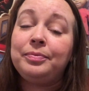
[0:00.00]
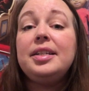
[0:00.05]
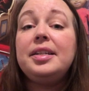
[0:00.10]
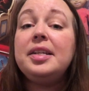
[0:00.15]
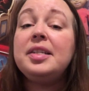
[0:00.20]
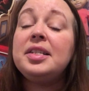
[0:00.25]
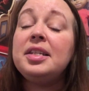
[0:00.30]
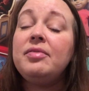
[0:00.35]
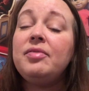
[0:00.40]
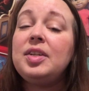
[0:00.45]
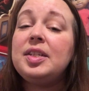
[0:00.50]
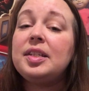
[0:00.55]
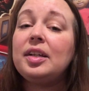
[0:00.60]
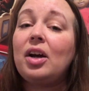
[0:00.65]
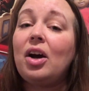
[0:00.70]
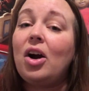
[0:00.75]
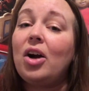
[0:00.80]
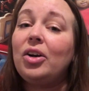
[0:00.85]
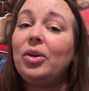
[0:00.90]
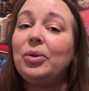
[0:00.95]
Disney Visa
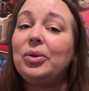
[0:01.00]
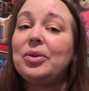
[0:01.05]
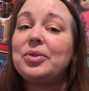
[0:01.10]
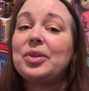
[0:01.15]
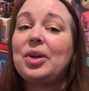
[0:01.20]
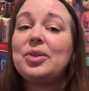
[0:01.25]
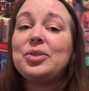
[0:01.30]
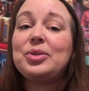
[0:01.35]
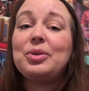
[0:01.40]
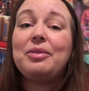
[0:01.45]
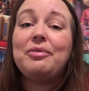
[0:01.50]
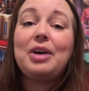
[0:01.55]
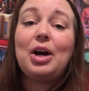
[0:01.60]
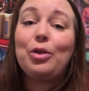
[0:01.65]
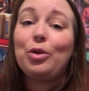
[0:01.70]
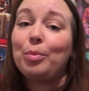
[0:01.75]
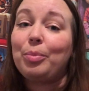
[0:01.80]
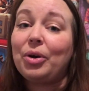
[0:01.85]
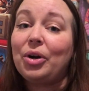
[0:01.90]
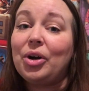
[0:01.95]
cardholders also have
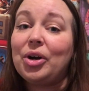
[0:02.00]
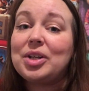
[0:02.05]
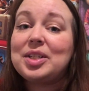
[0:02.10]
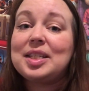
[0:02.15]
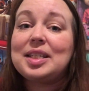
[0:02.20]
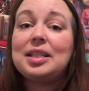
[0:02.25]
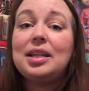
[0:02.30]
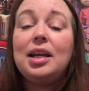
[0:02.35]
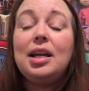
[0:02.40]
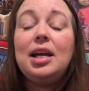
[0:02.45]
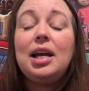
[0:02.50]
other perks.